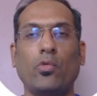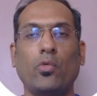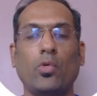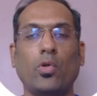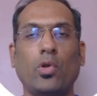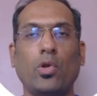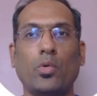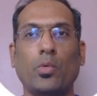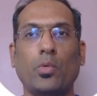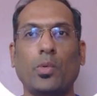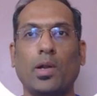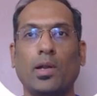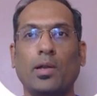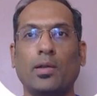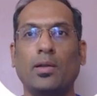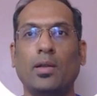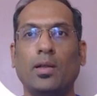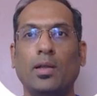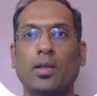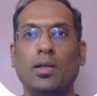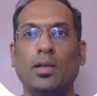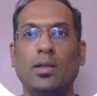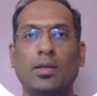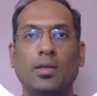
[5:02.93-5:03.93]
4.1.
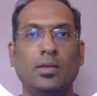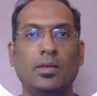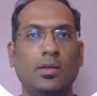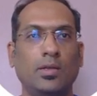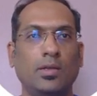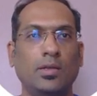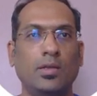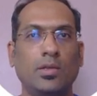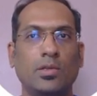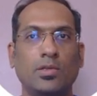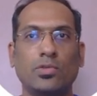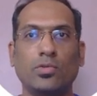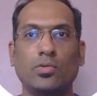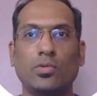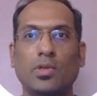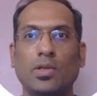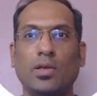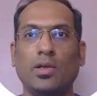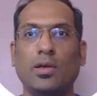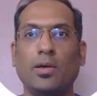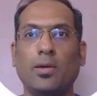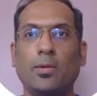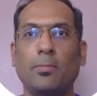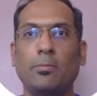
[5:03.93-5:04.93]
So
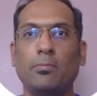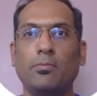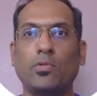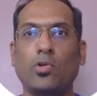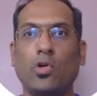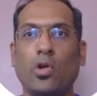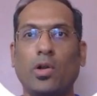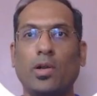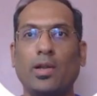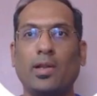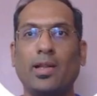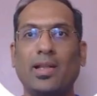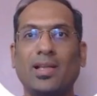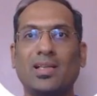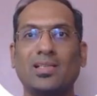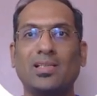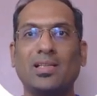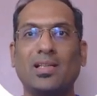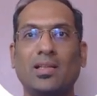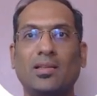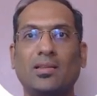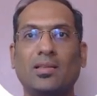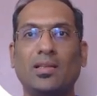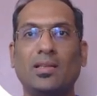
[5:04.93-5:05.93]
the context
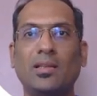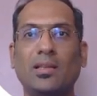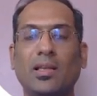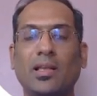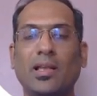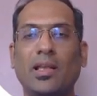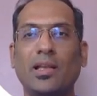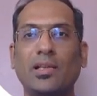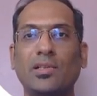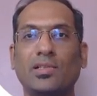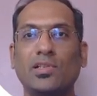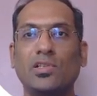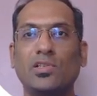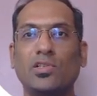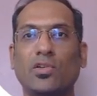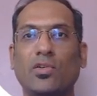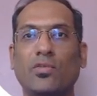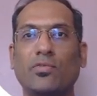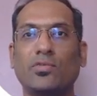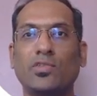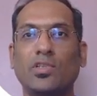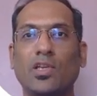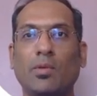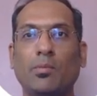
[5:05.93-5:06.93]
length in the cases
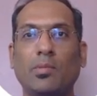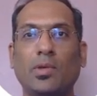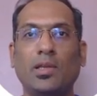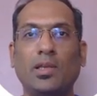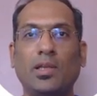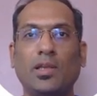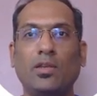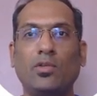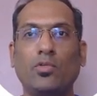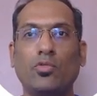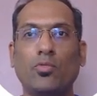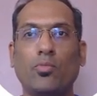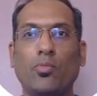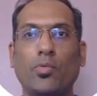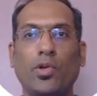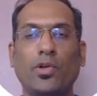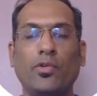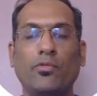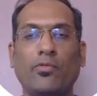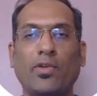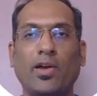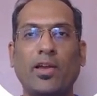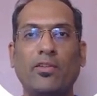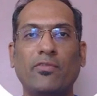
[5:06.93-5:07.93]
of Gemini
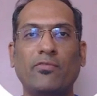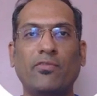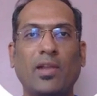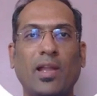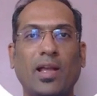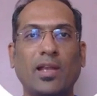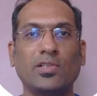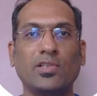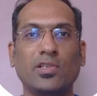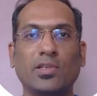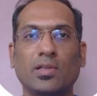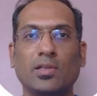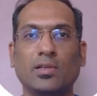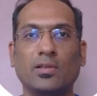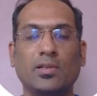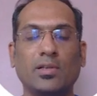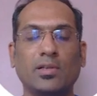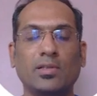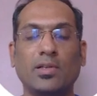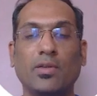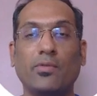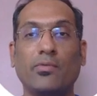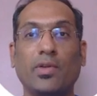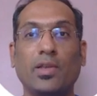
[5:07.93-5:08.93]
2.5 Flash and
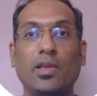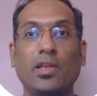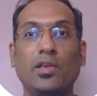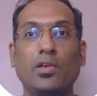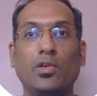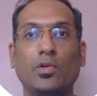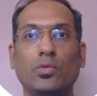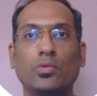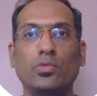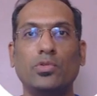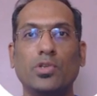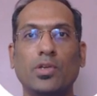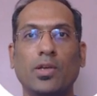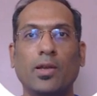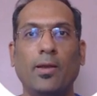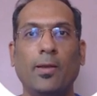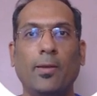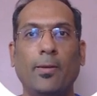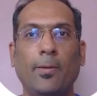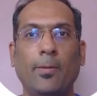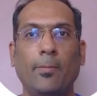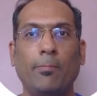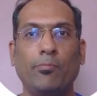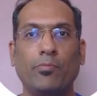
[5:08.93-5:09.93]
others are very huge.
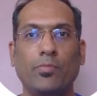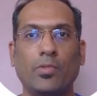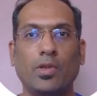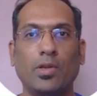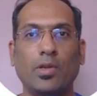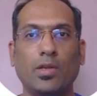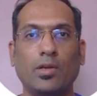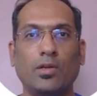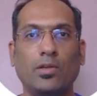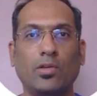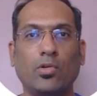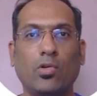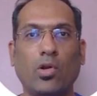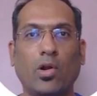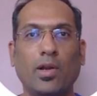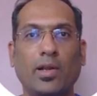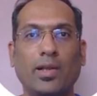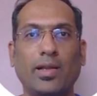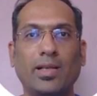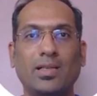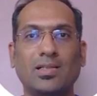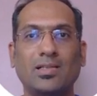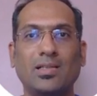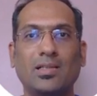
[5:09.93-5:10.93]
Here the
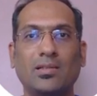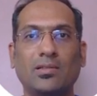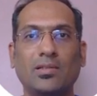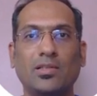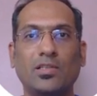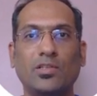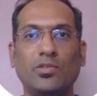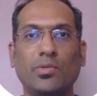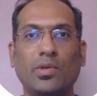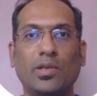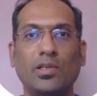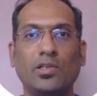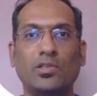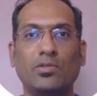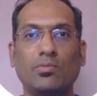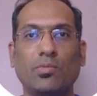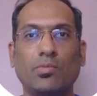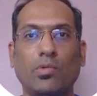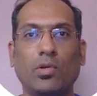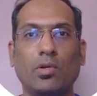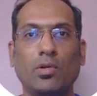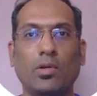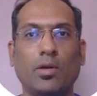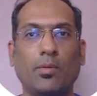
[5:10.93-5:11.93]
context length is very
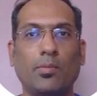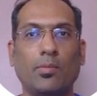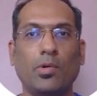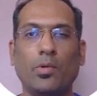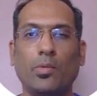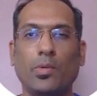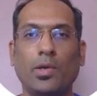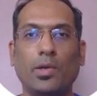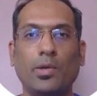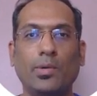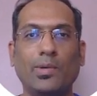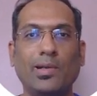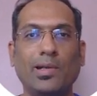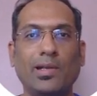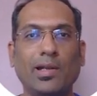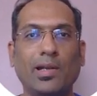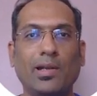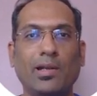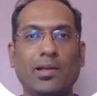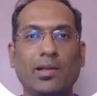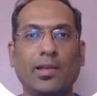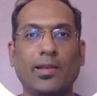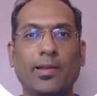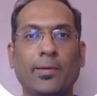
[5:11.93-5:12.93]
small, about
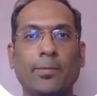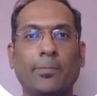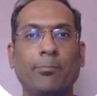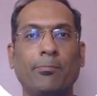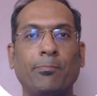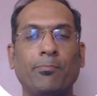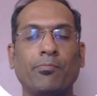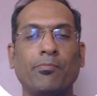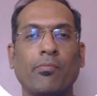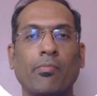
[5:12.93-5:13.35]
128K.